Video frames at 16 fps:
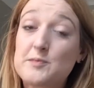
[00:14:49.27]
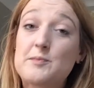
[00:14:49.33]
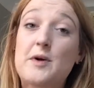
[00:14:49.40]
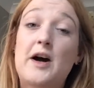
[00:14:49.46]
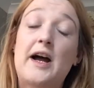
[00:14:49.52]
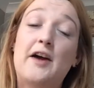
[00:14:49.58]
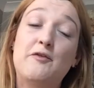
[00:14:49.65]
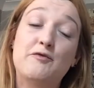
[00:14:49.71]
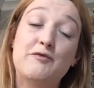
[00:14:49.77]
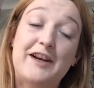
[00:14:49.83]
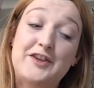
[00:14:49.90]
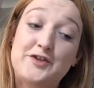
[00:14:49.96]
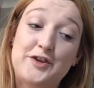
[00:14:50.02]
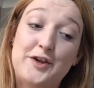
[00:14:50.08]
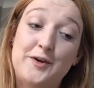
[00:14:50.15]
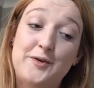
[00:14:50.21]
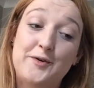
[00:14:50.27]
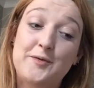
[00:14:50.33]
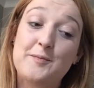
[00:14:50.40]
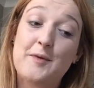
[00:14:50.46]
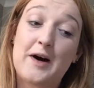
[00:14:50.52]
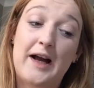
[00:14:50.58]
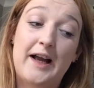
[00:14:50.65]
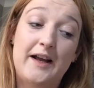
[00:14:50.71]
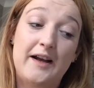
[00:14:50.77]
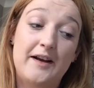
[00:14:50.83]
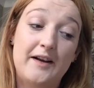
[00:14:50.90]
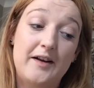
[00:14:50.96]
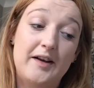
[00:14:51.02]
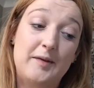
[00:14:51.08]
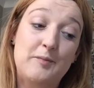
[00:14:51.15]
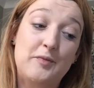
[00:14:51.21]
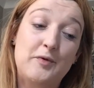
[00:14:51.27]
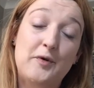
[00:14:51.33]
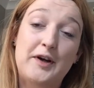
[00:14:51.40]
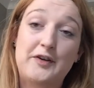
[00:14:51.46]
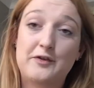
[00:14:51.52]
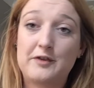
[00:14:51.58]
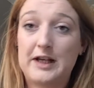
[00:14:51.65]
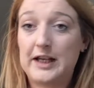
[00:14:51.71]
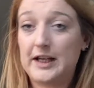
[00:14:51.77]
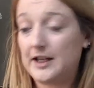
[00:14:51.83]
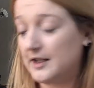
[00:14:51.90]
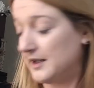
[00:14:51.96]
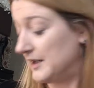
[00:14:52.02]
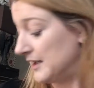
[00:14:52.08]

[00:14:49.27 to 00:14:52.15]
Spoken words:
my and rescued my embroidery